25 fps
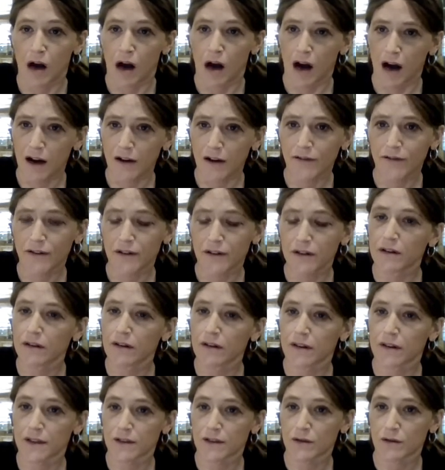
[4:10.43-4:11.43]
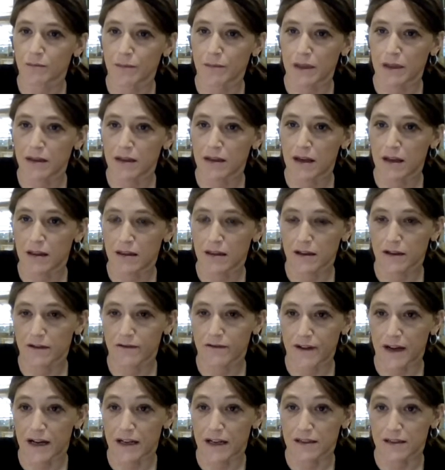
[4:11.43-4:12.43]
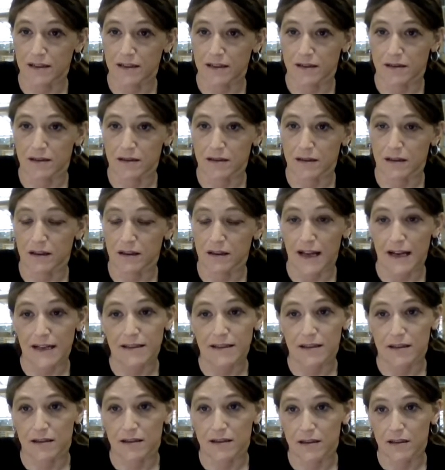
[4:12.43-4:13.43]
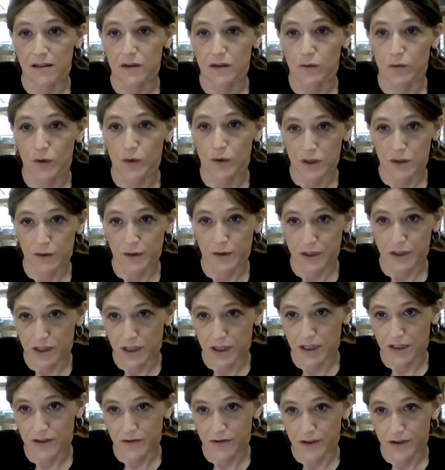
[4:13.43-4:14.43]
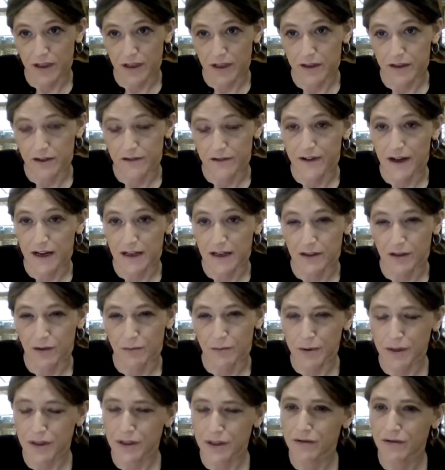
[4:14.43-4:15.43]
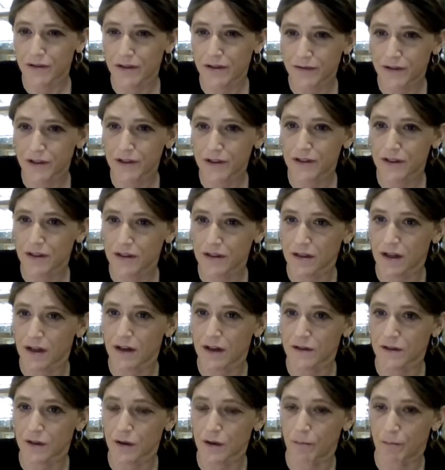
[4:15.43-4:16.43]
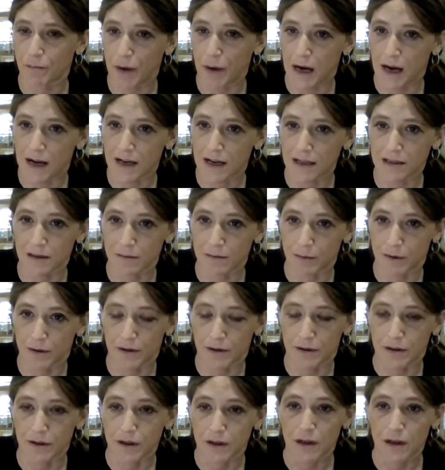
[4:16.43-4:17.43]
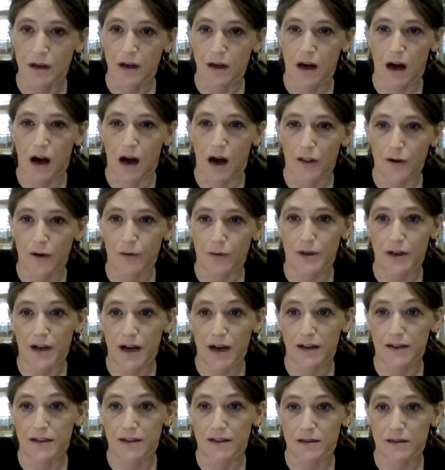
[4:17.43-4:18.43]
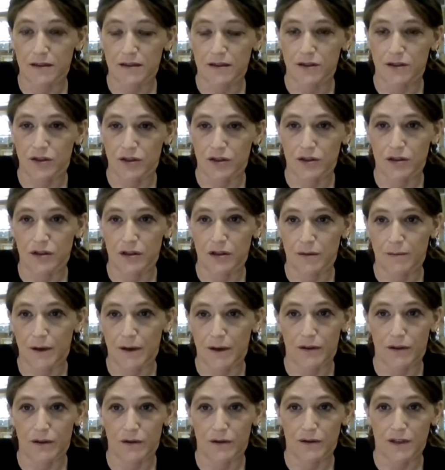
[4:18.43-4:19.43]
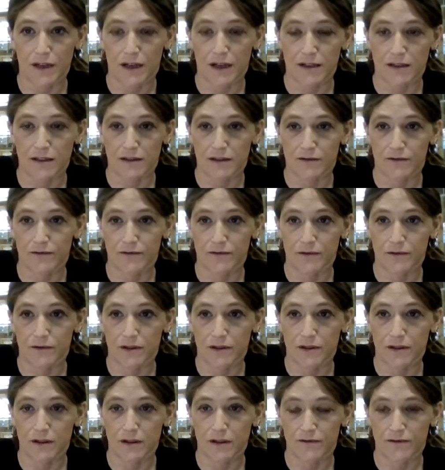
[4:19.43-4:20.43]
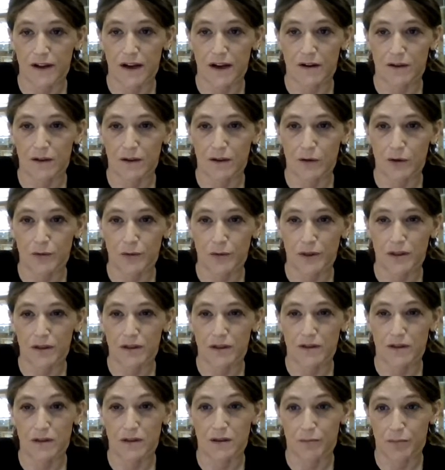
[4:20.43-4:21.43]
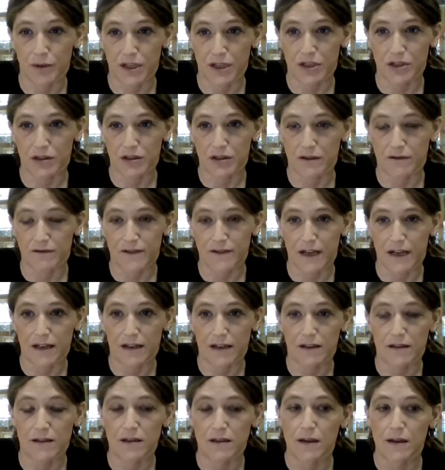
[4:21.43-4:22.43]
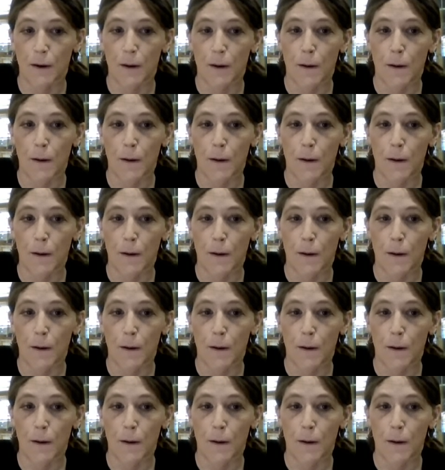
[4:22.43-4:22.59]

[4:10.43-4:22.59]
Often this will mean that the effect is lessened once we adjust for the other factor, but the reverse is also possible, although we're not as concerned about those kinds of confounding, which we call suppression effects.